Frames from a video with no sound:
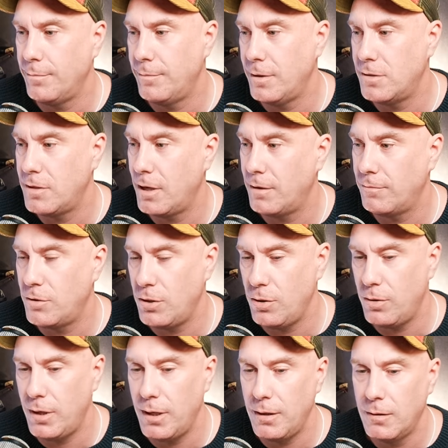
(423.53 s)
Instead of
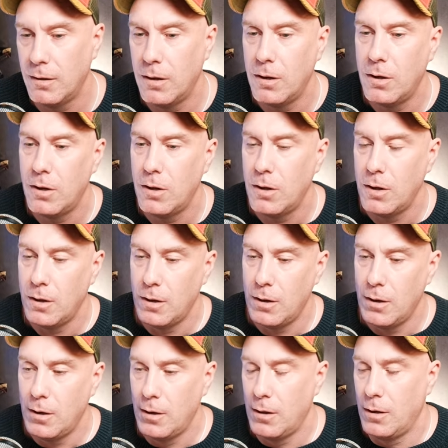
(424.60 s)
2E.
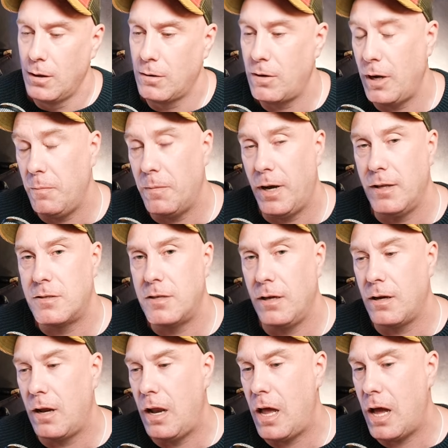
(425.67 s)
Great minds
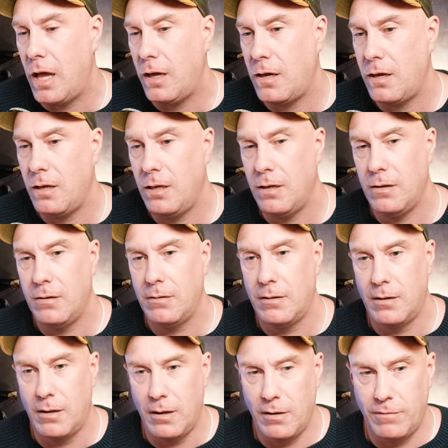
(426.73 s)
think alike.
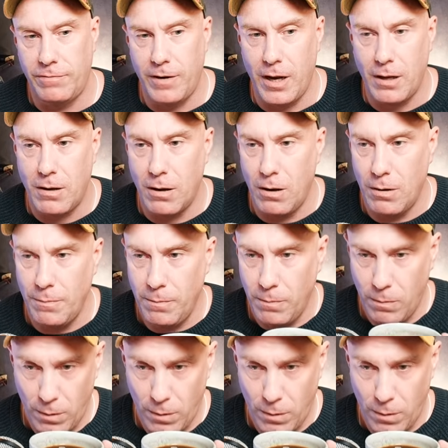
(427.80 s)
Franco.